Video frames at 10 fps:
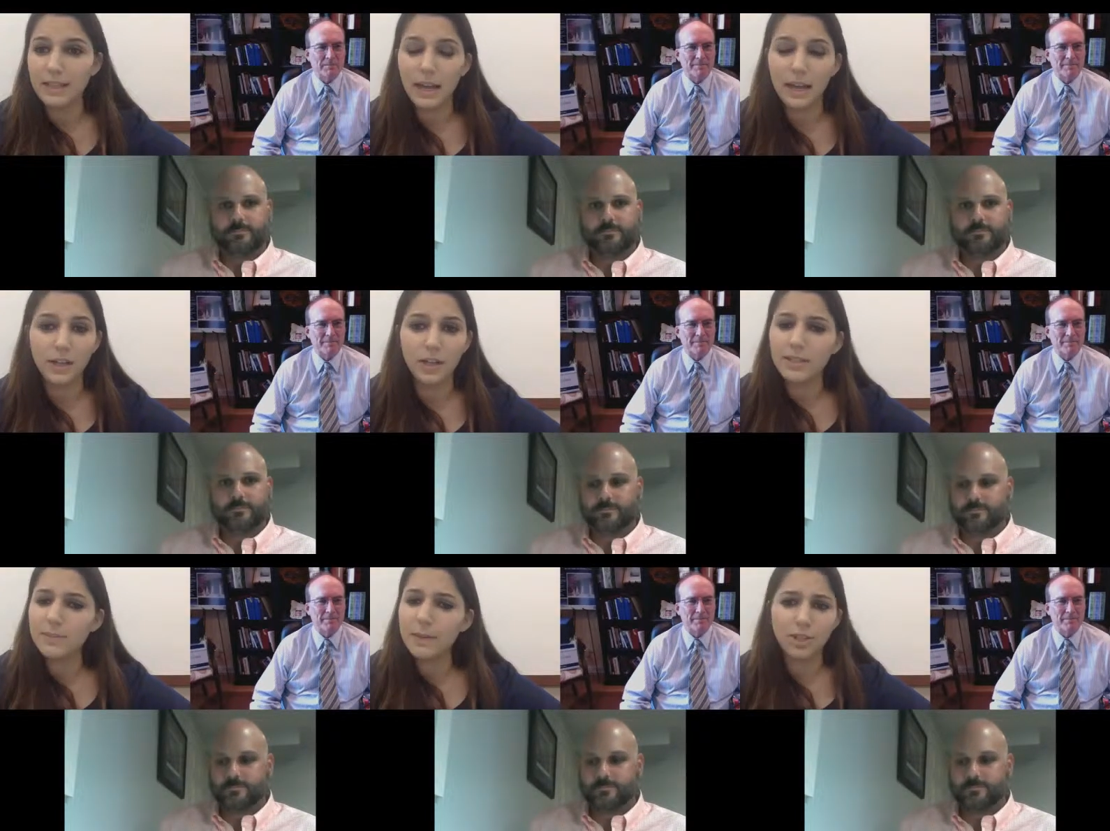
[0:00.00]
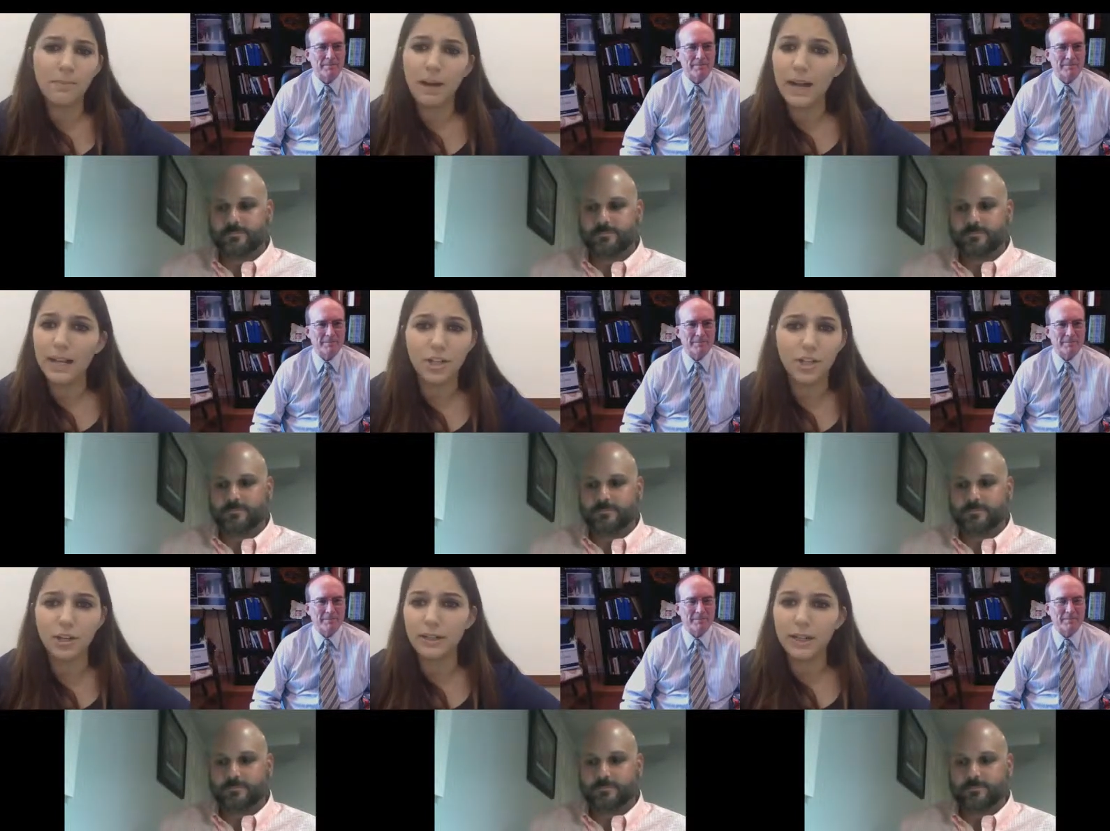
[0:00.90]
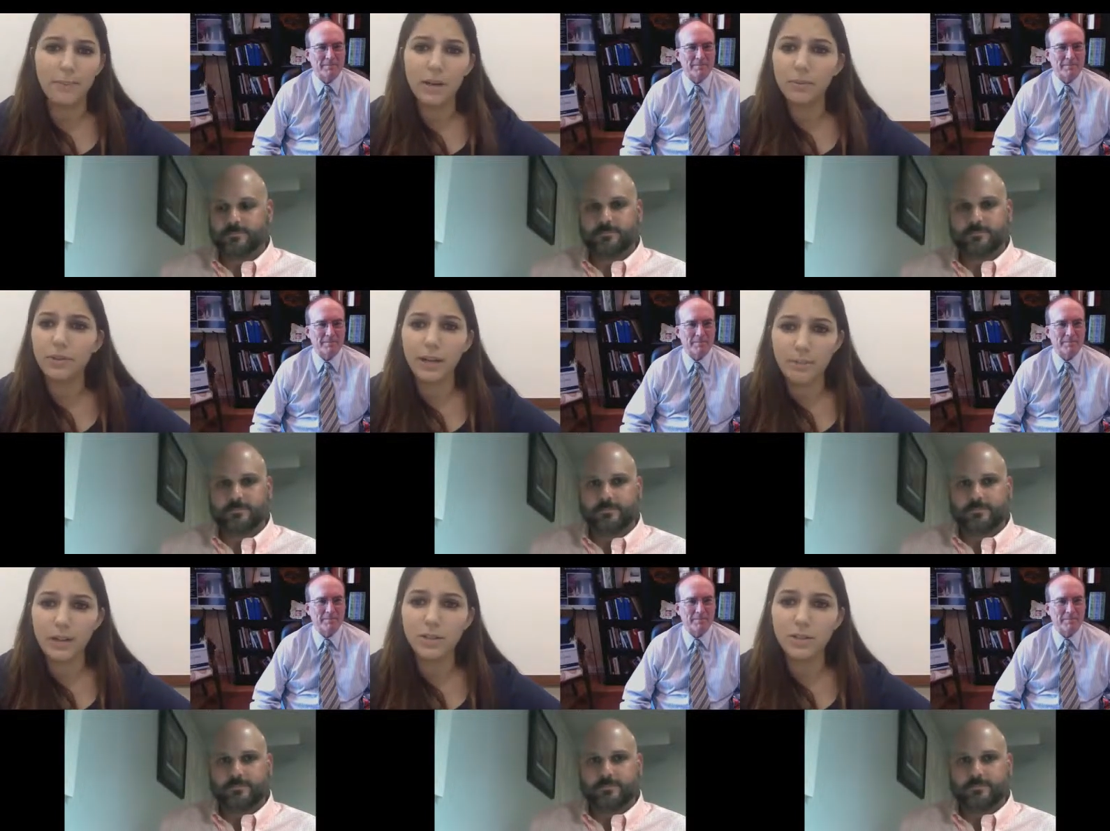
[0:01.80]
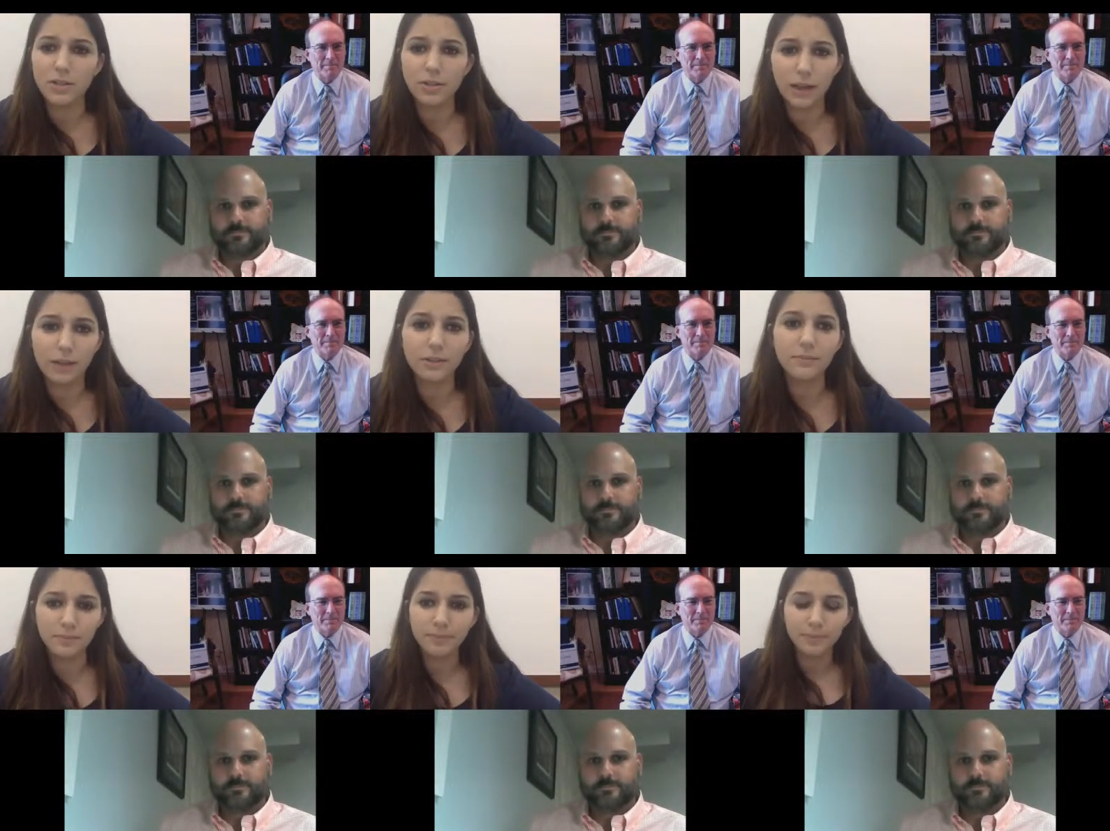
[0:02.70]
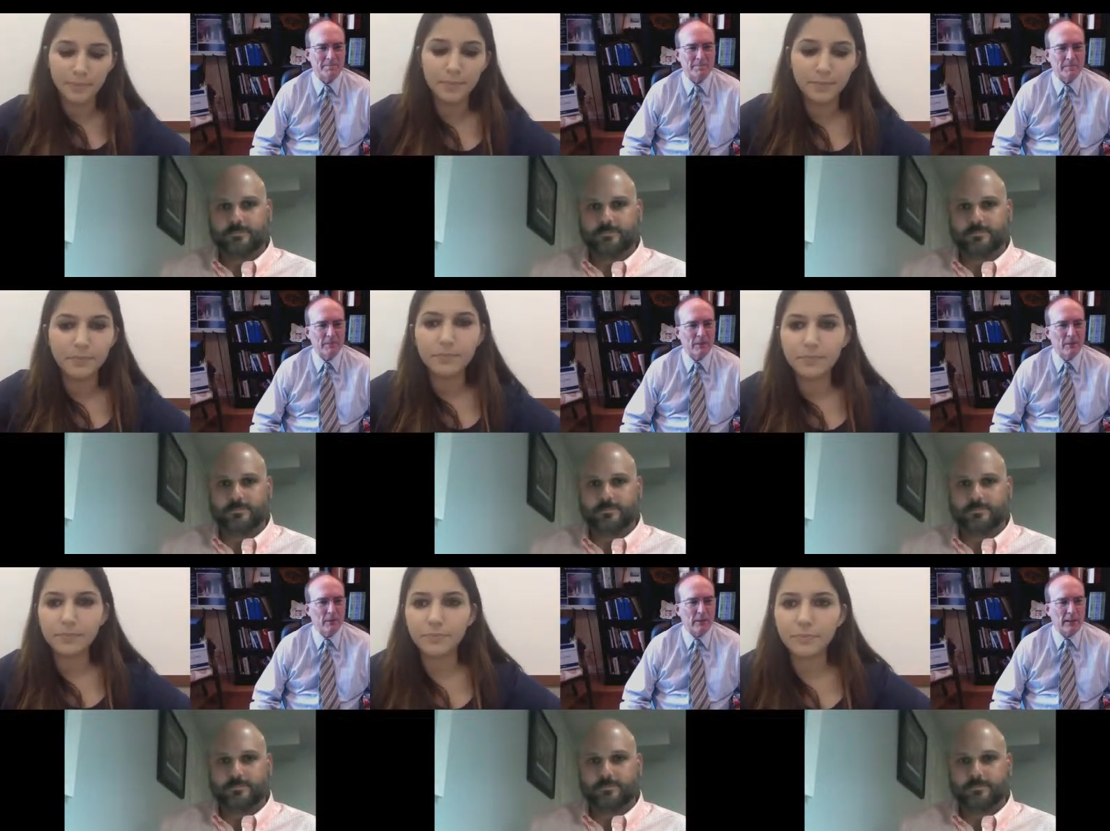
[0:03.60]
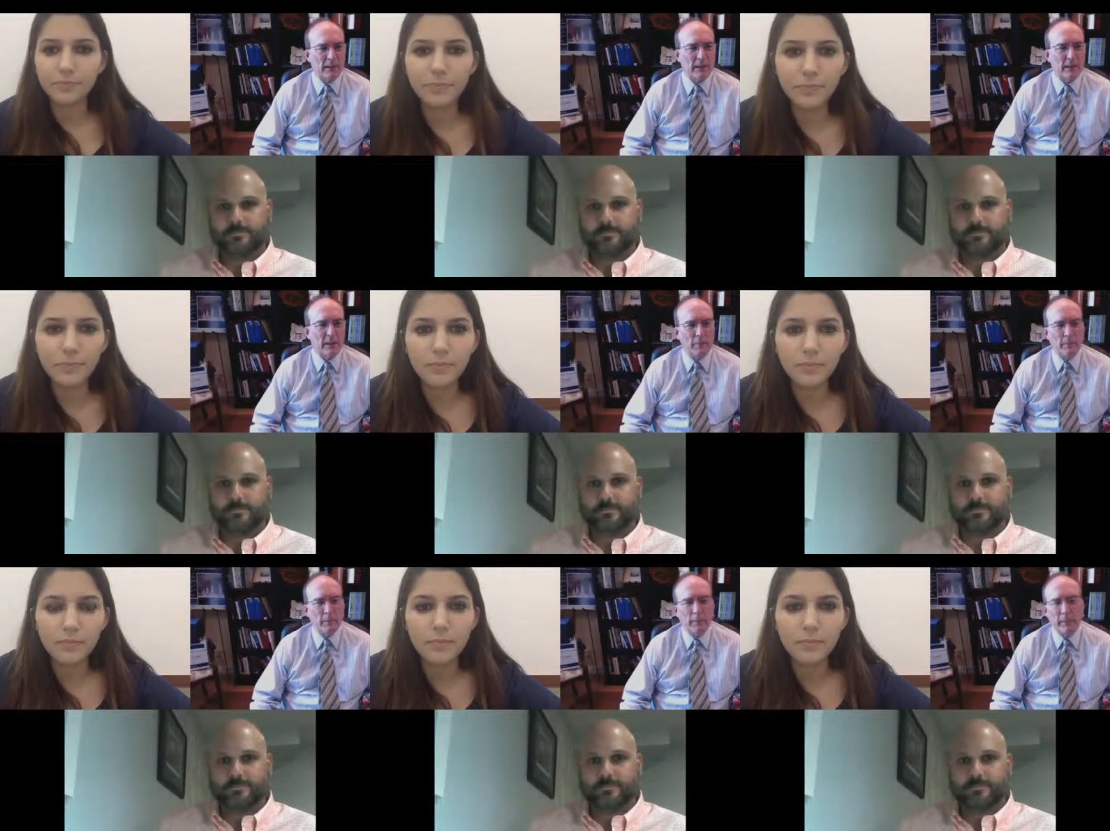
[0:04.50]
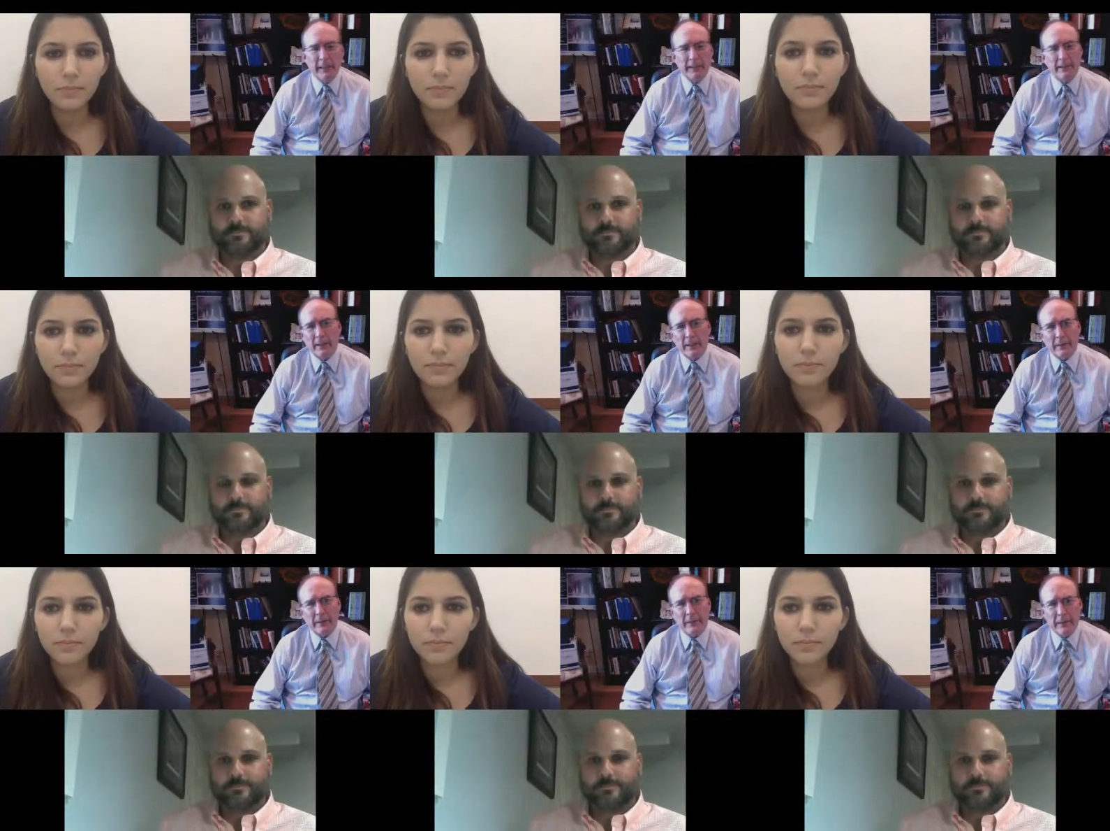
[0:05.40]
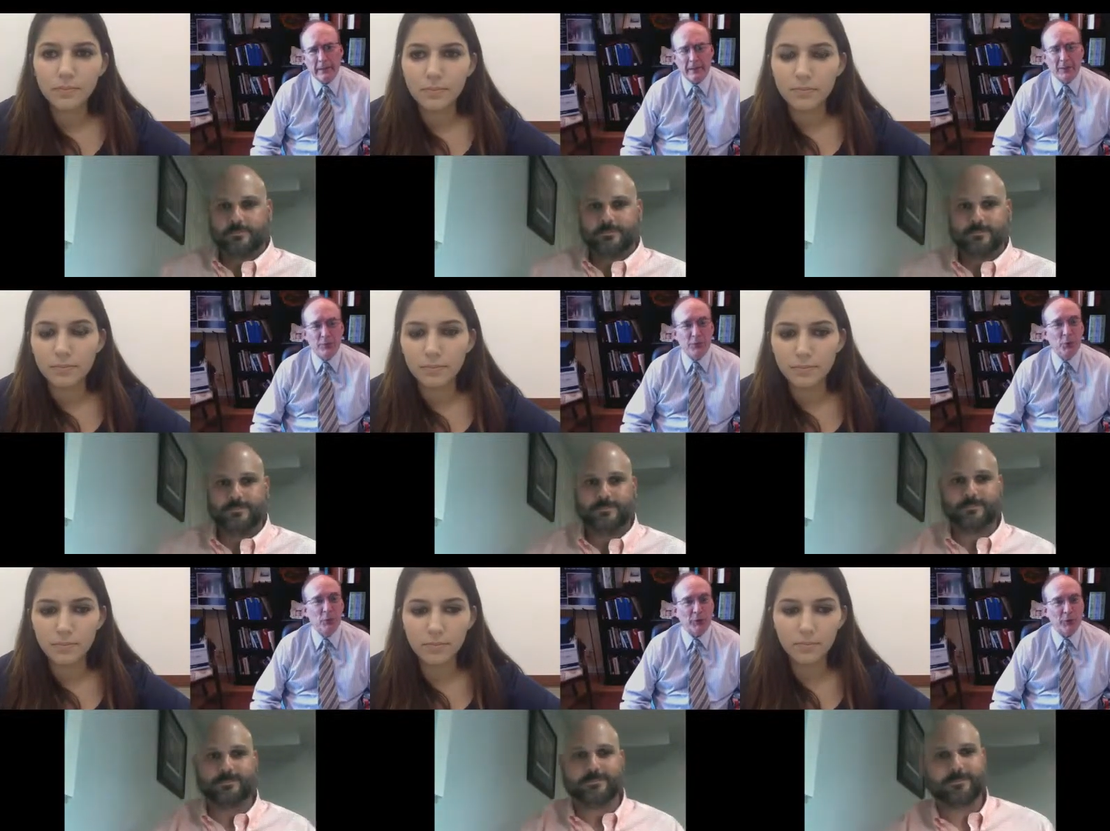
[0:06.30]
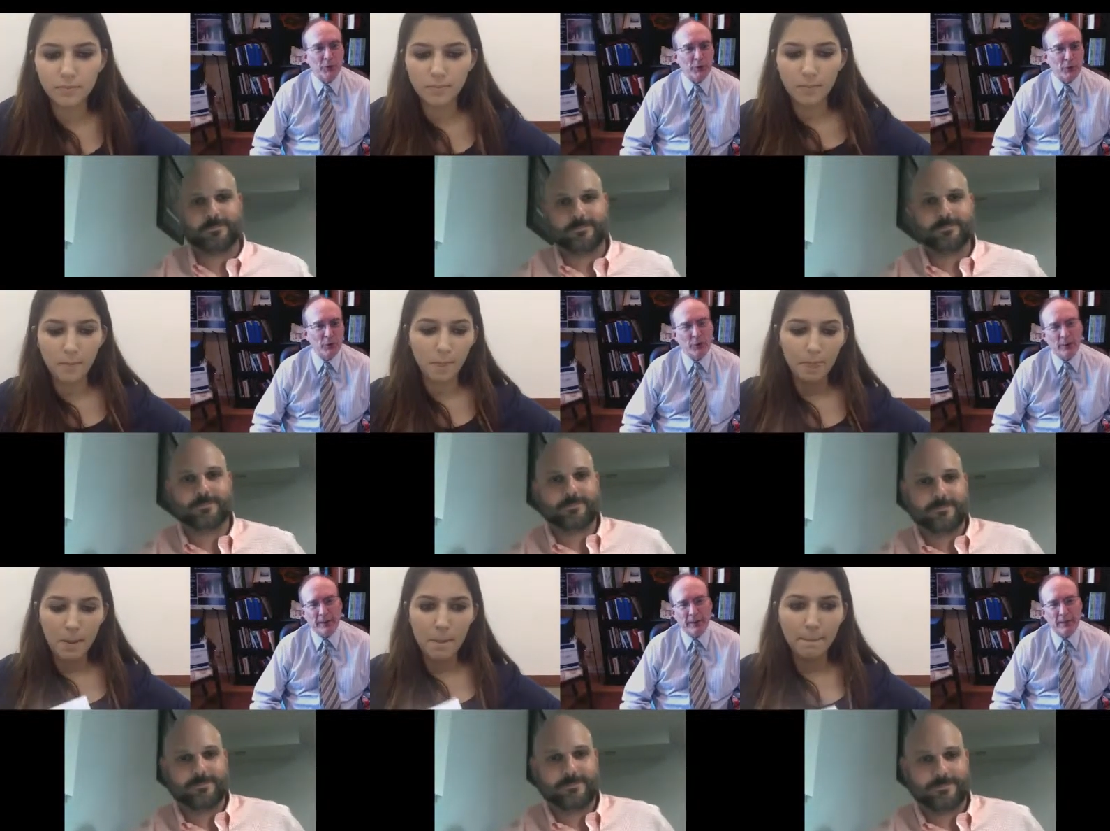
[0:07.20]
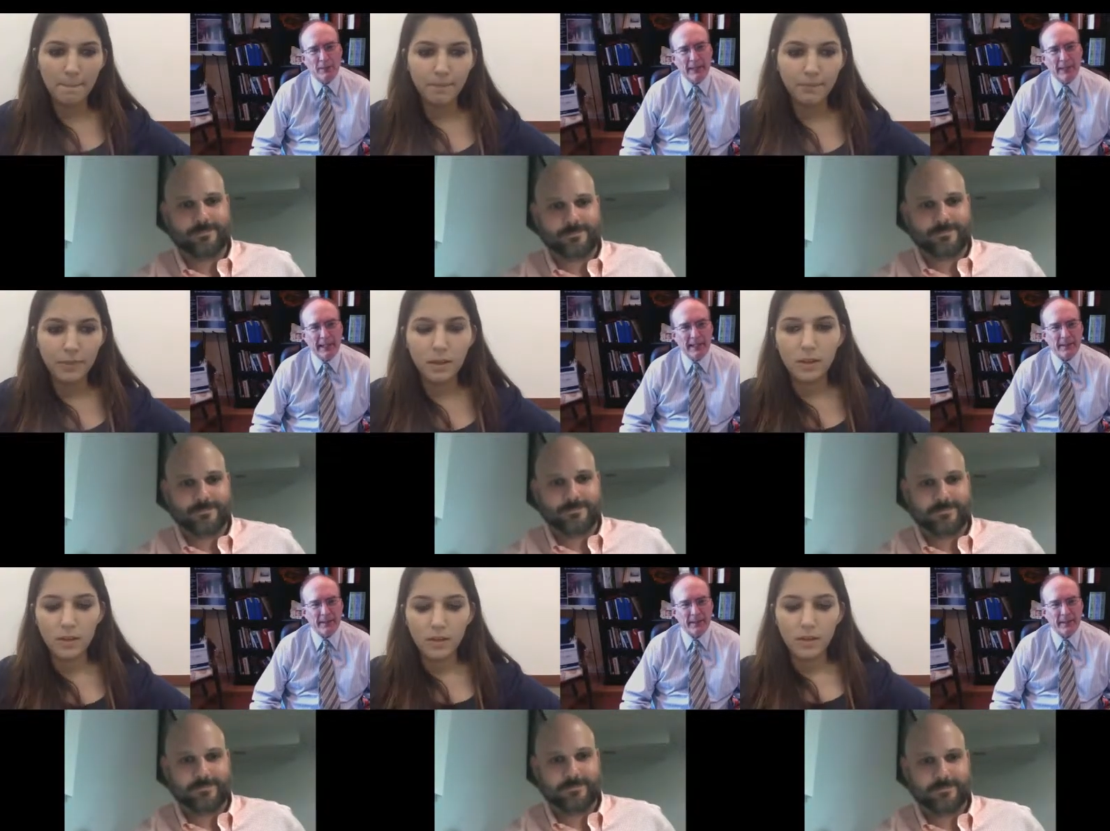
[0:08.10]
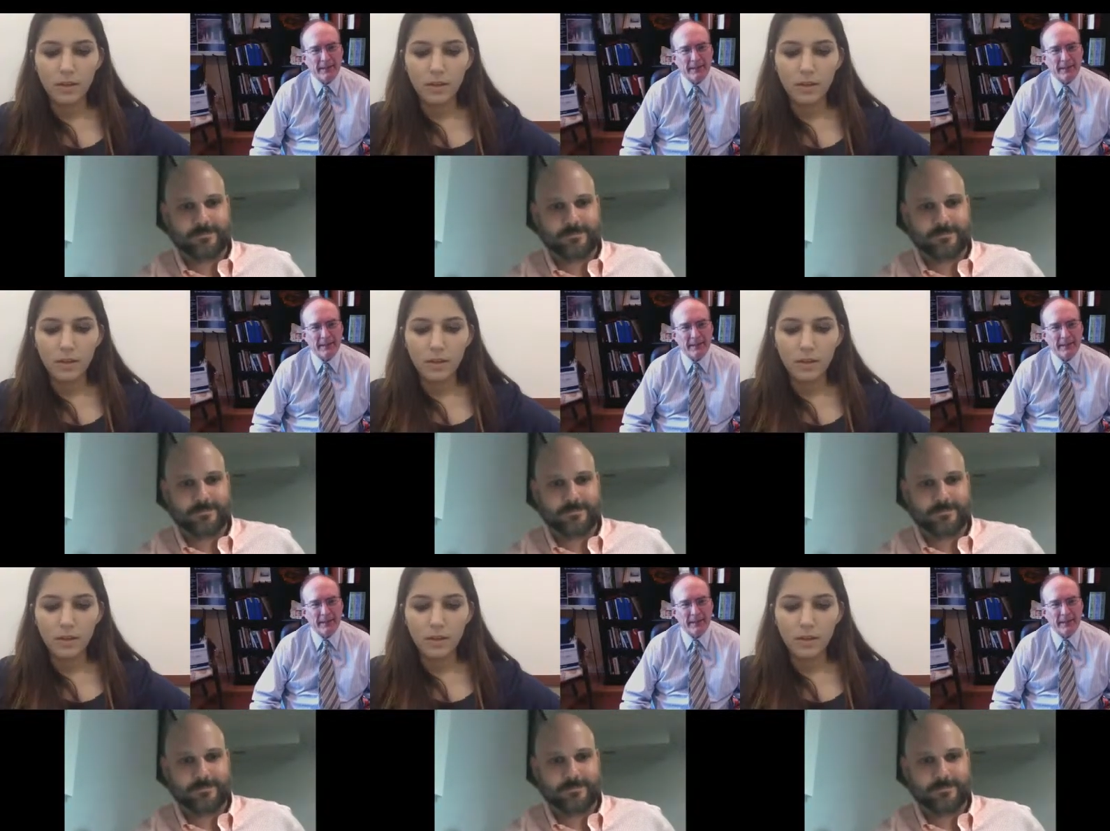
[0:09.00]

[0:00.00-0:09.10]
Speaker 1: to end. You know, especially Mike and Jared Nam, they were great mentors throughout.
Speaker 2: Um, Mike, uh, this was new for you too. You had never had a, uh,